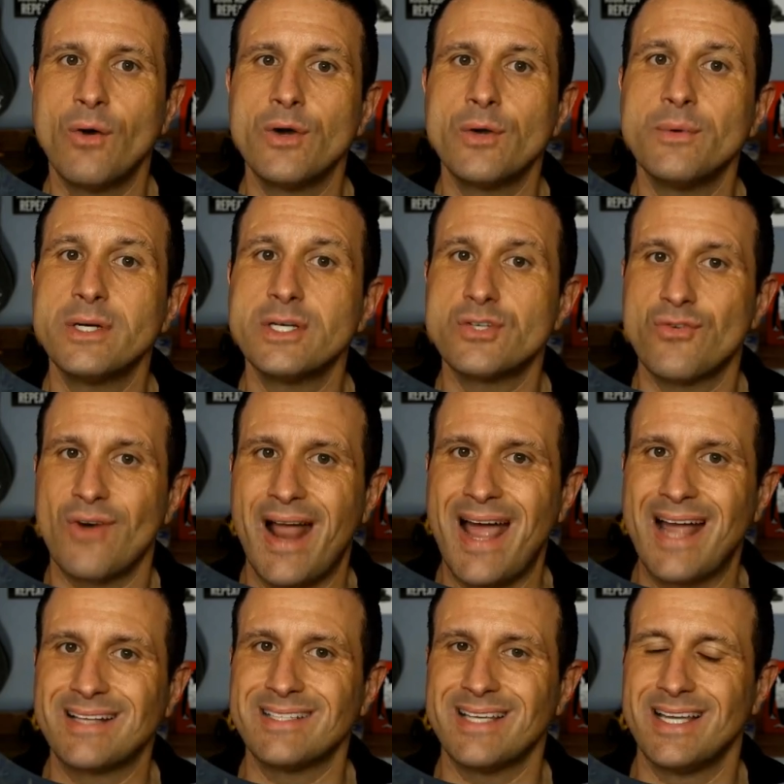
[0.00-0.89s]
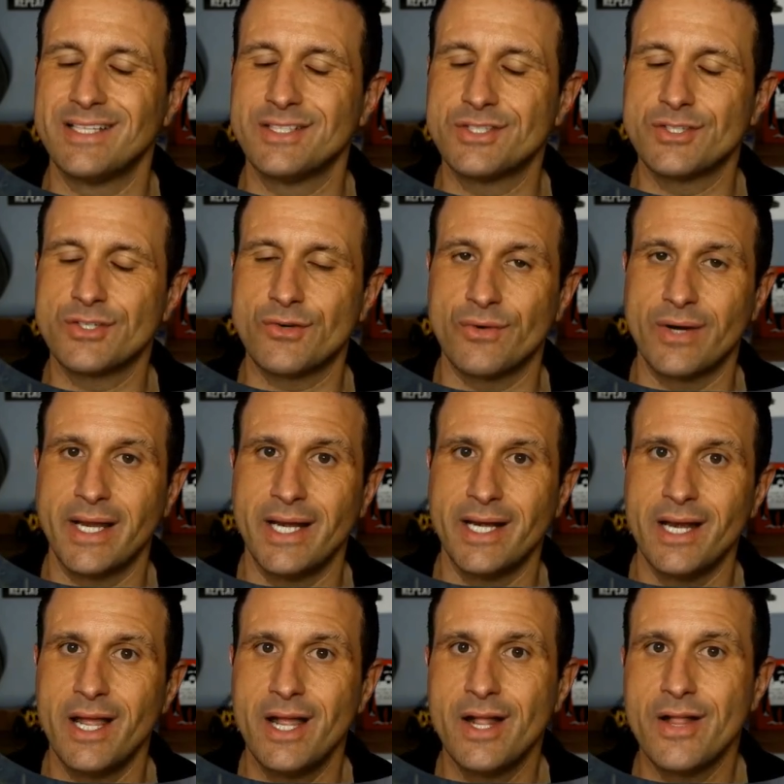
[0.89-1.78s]
to attract and
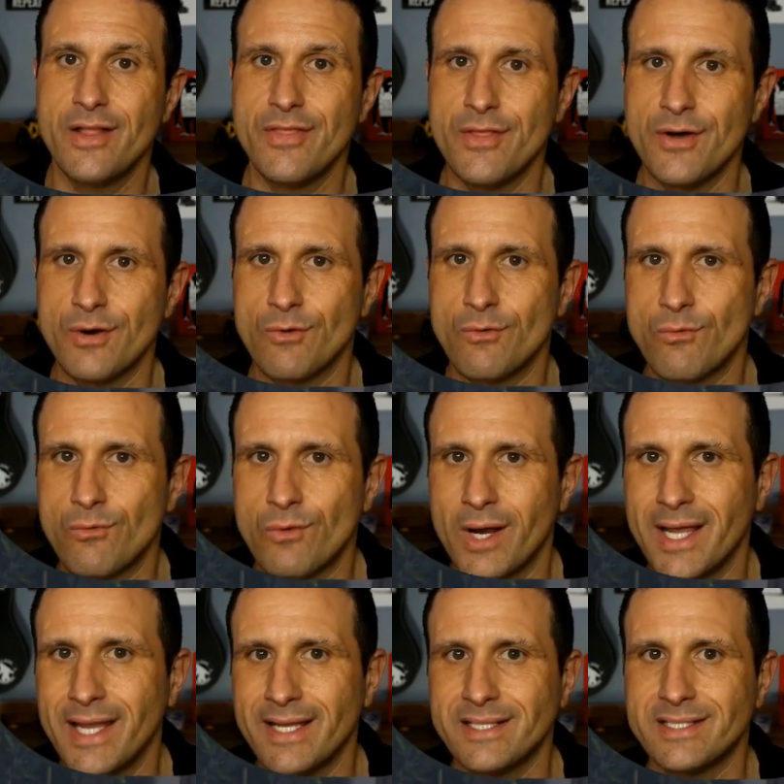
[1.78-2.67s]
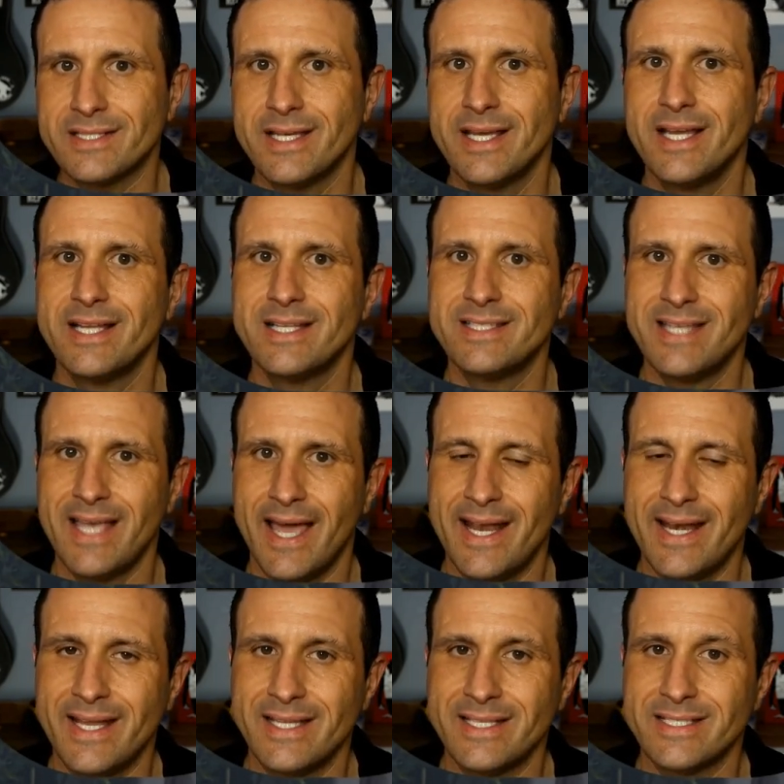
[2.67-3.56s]
screen the right
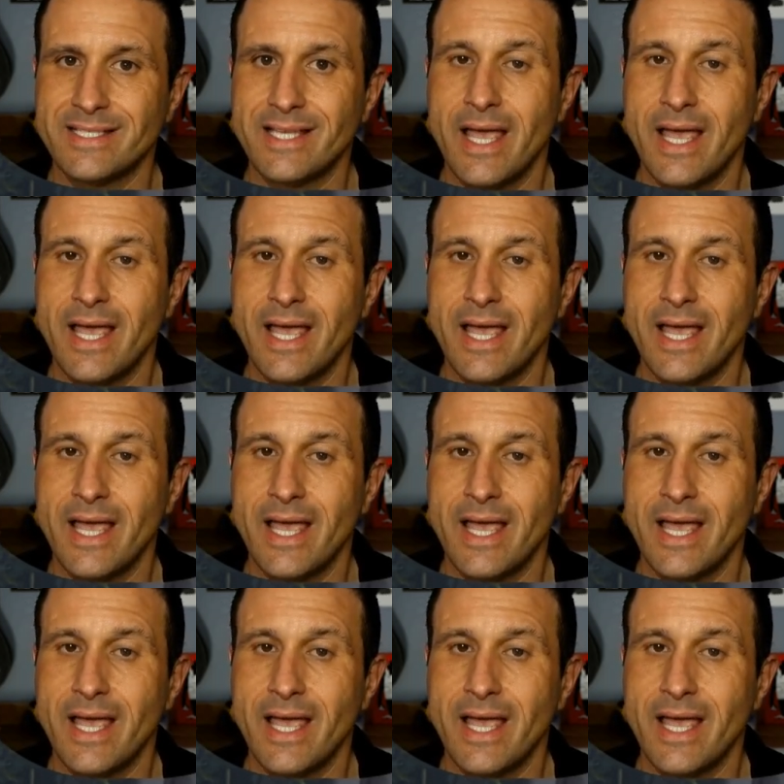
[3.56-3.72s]
tenants.